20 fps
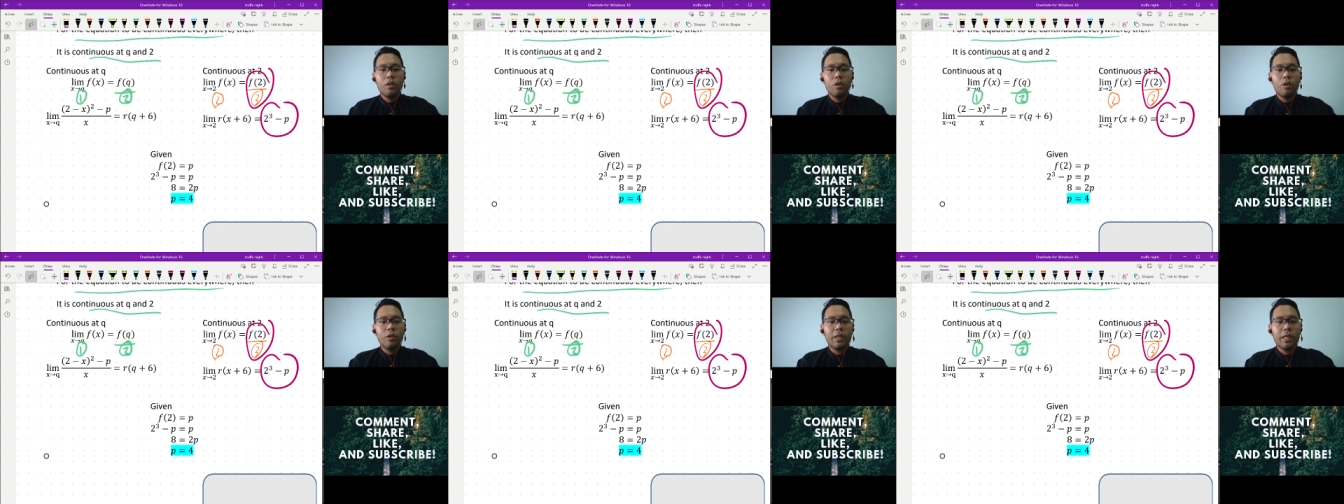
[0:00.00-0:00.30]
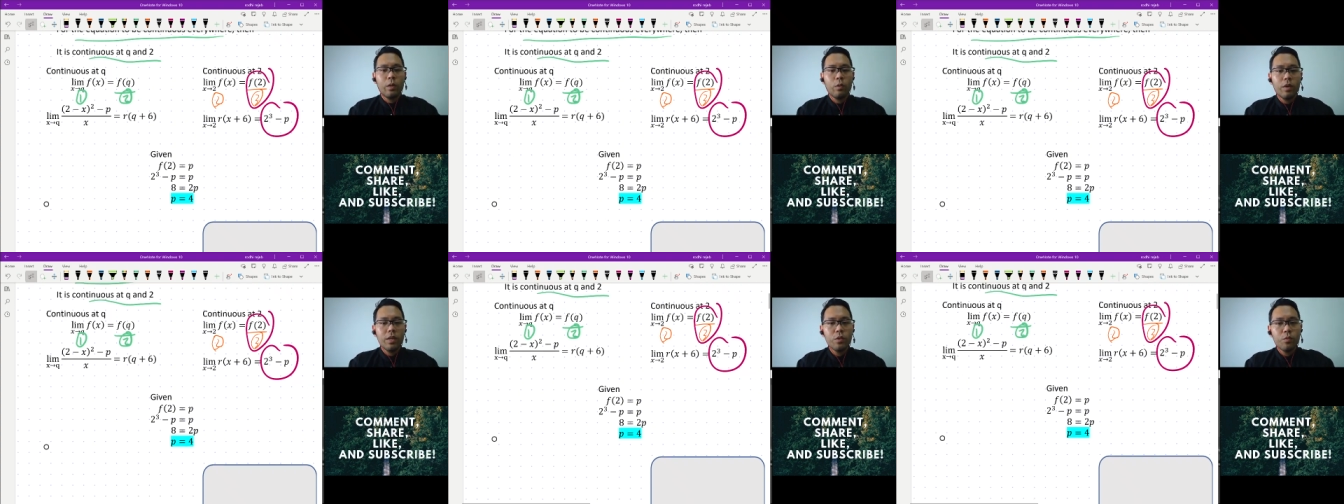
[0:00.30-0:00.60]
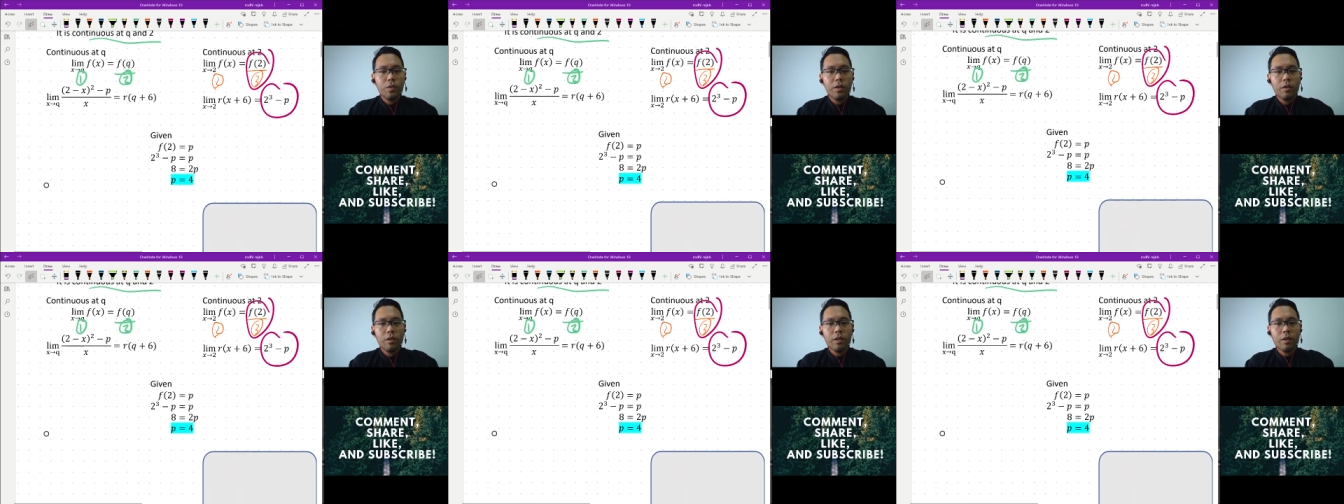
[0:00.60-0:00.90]
Okay, once
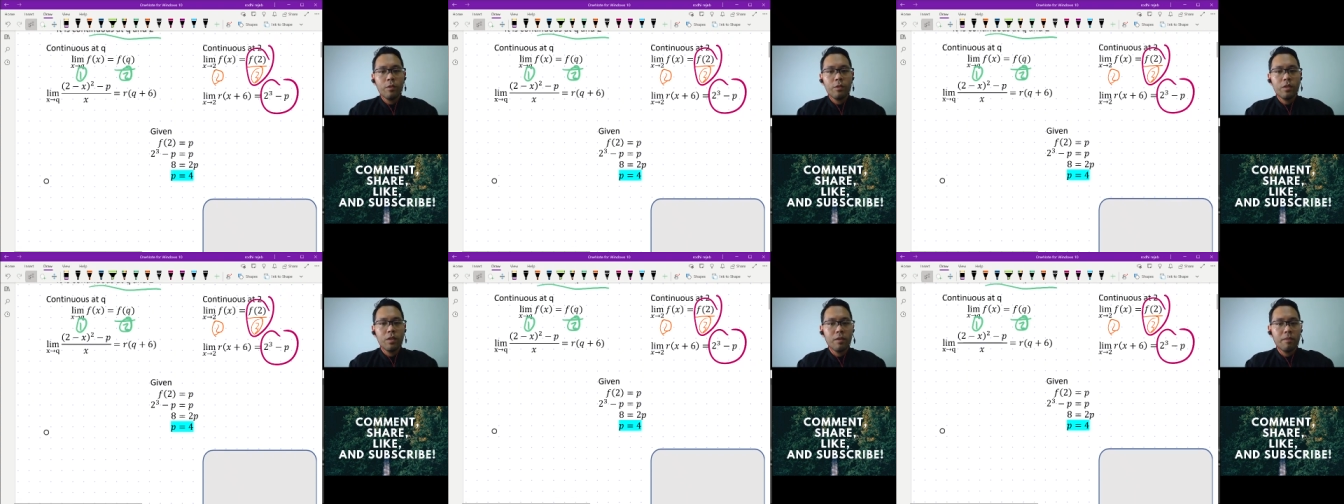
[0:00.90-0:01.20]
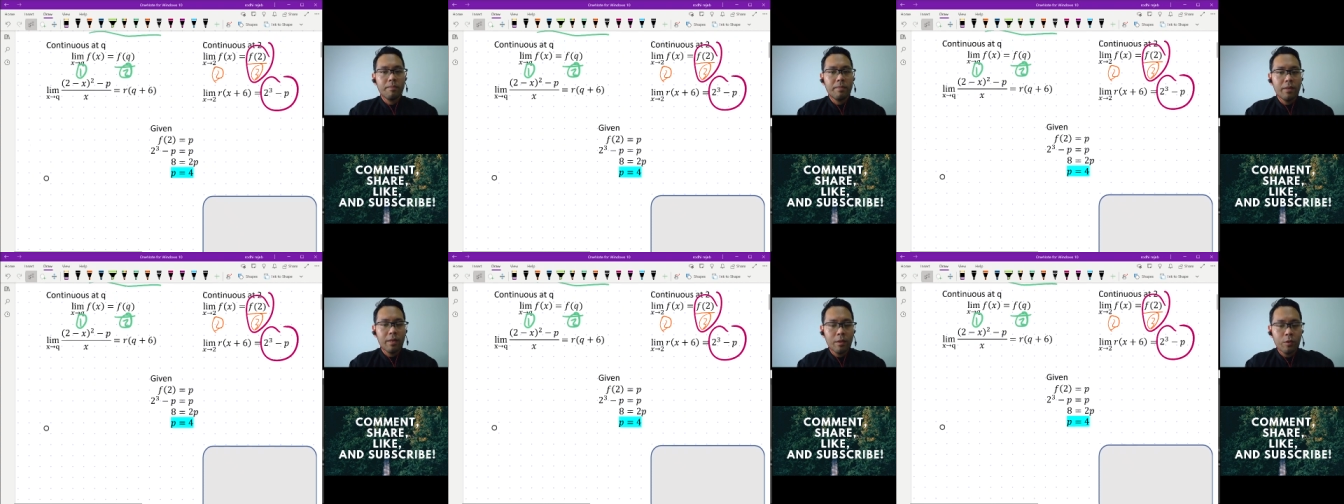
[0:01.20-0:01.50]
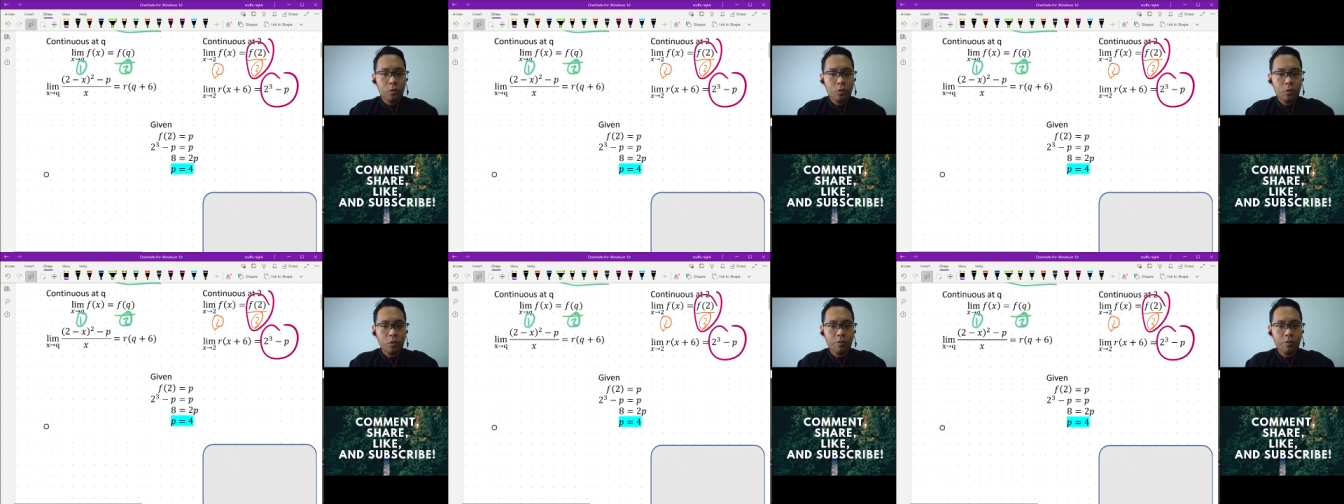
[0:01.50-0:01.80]
we got ourselves P
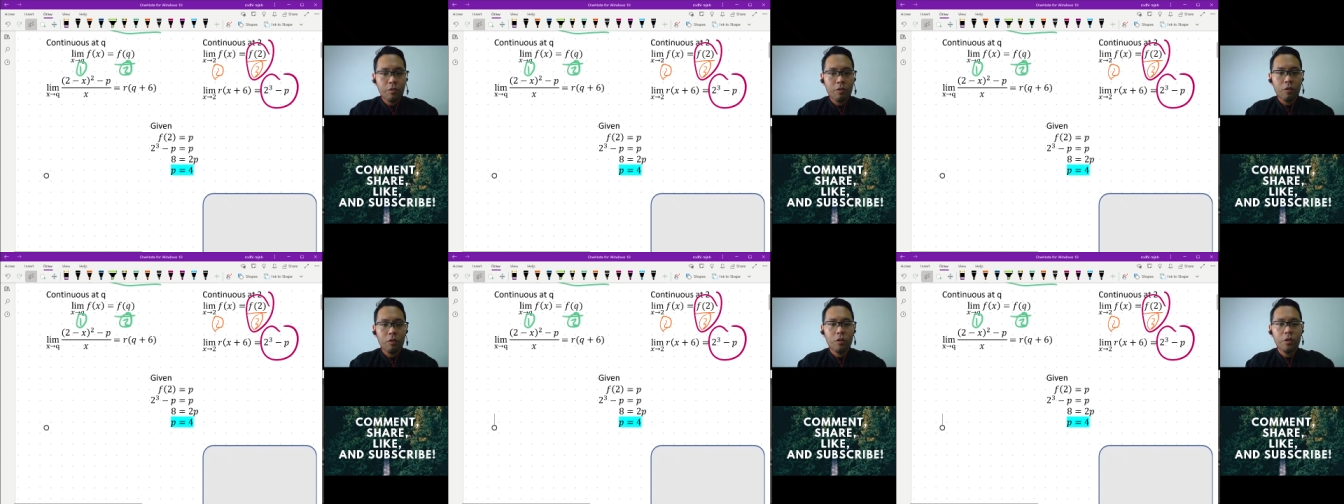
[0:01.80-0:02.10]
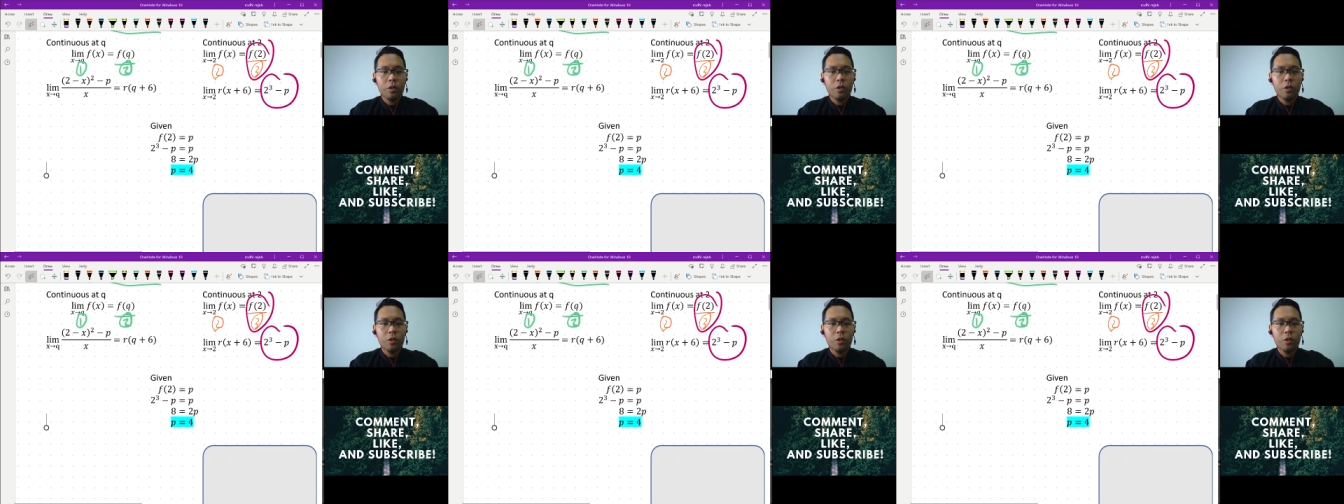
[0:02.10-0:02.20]
equals to 4,